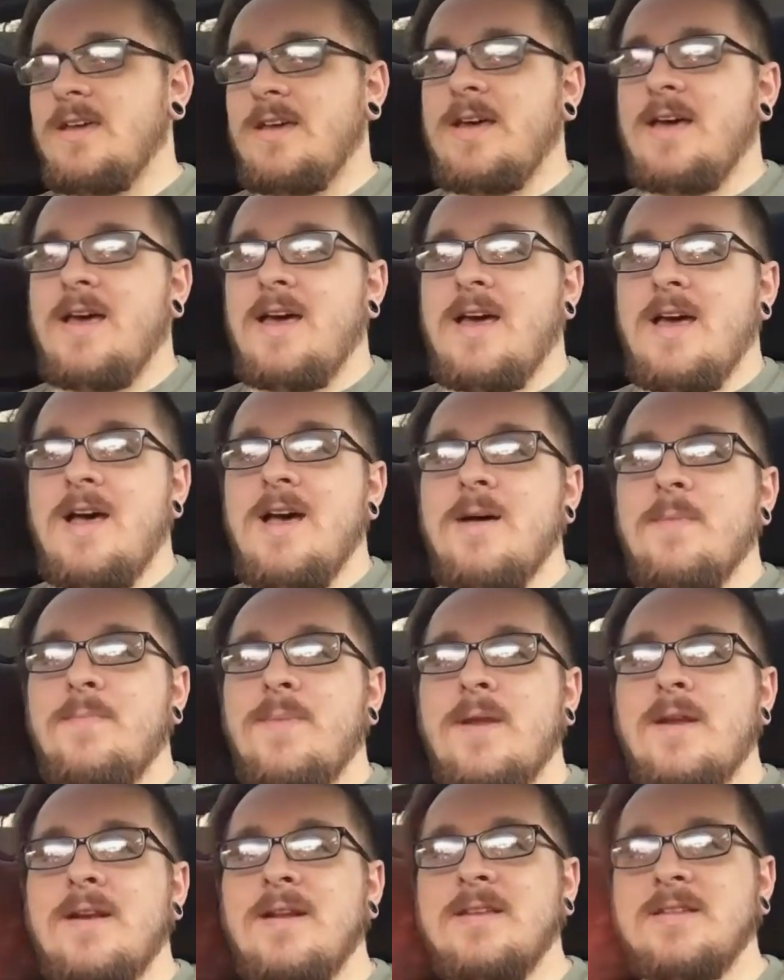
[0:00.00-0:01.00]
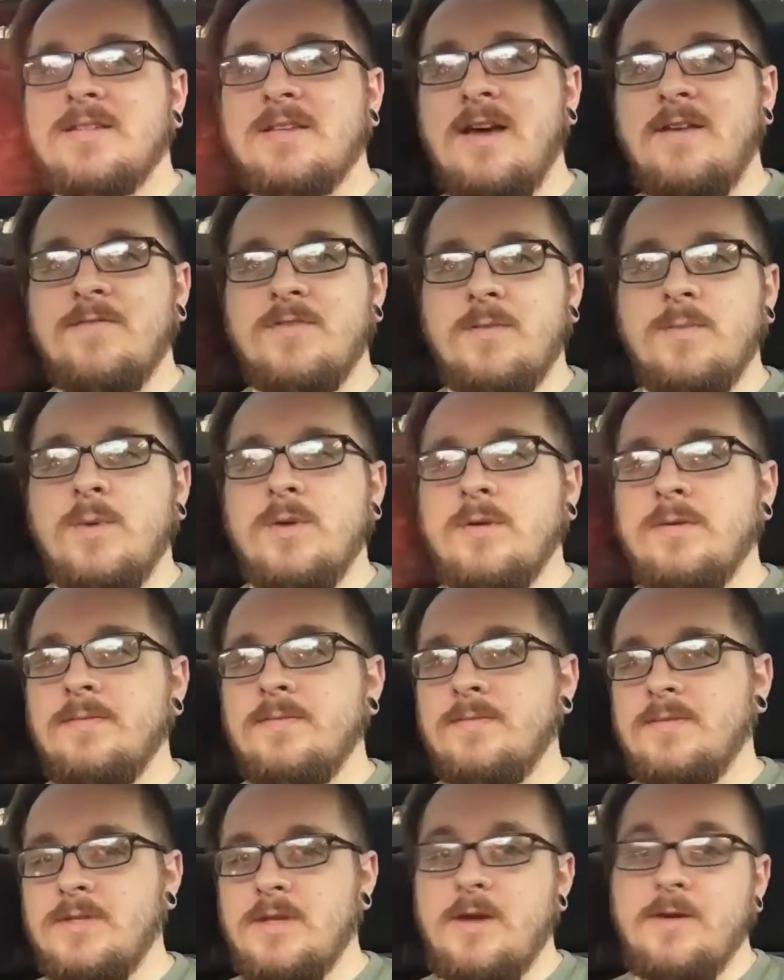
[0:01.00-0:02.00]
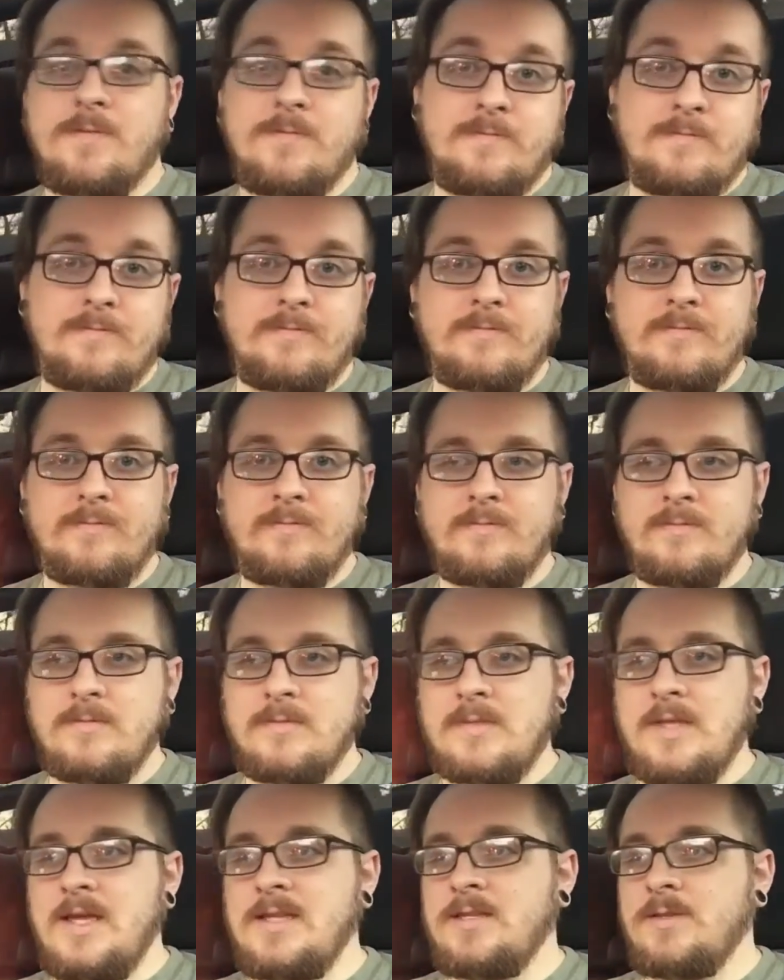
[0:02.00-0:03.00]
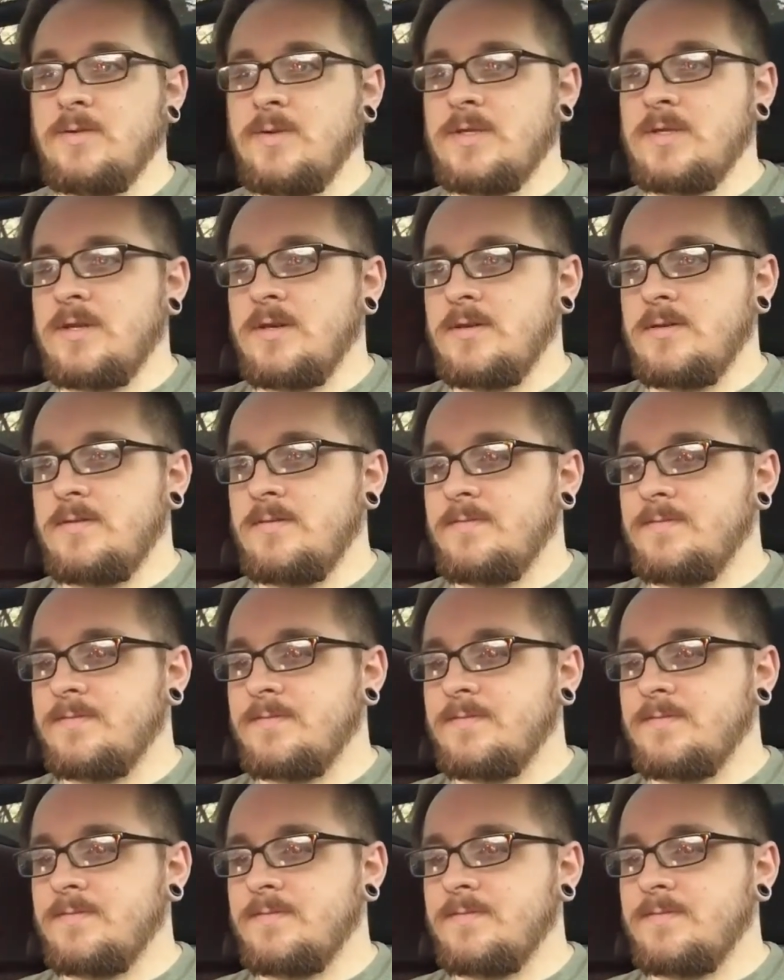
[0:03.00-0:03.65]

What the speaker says: but it is comfortable, so that's always good.